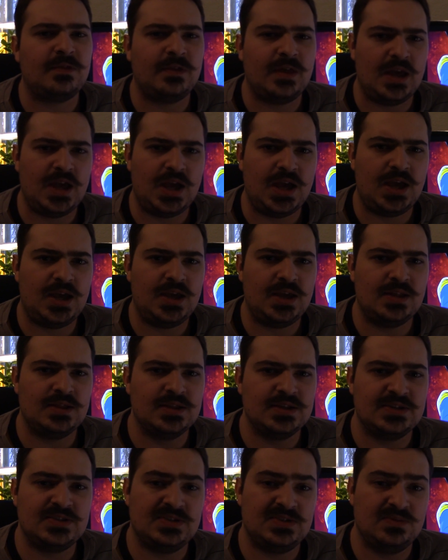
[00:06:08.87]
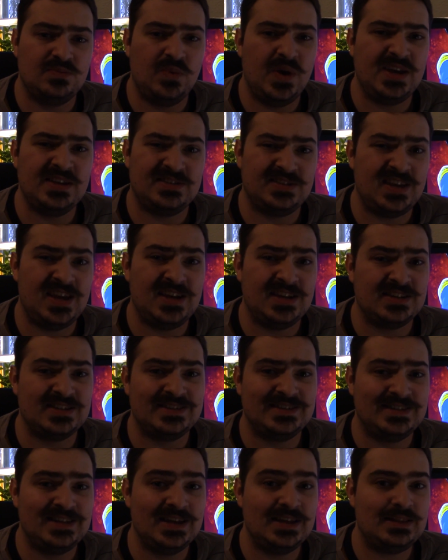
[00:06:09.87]
thing in the way
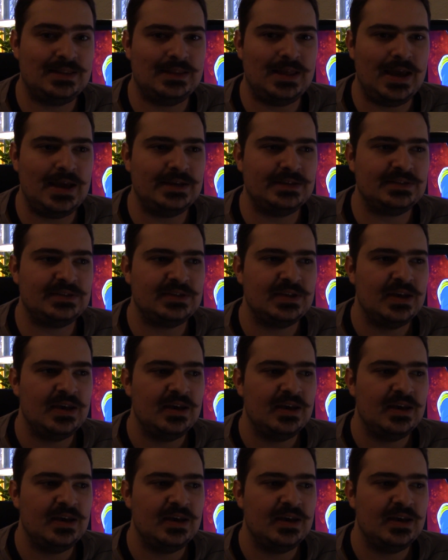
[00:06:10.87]
Saiyans did things,